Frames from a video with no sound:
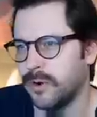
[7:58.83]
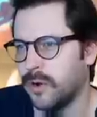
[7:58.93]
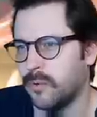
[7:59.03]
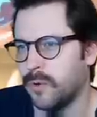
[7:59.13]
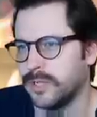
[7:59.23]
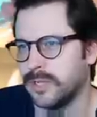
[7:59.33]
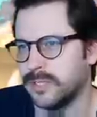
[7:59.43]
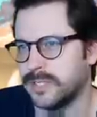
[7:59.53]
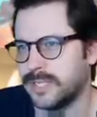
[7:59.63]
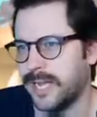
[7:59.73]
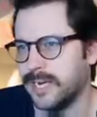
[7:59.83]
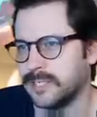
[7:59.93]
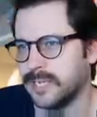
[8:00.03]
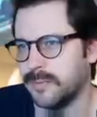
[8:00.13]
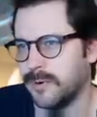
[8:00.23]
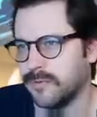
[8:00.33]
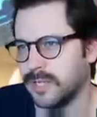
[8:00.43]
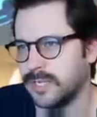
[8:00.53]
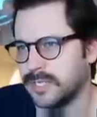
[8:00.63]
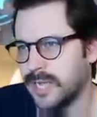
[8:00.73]
know what state it's going to be
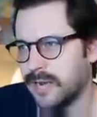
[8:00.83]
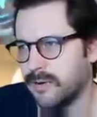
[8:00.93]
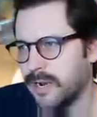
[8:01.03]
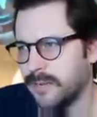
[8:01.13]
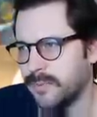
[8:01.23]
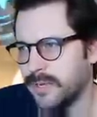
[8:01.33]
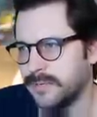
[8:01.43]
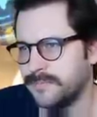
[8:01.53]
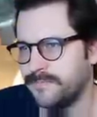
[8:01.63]
released at, right? But,